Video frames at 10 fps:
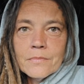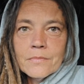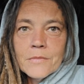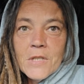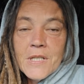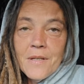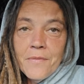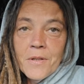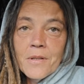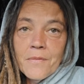It's
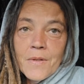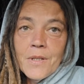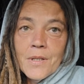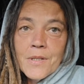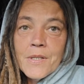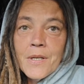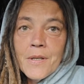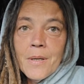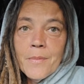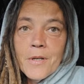definitely convenient, I'll tell you
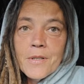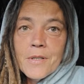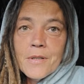that much.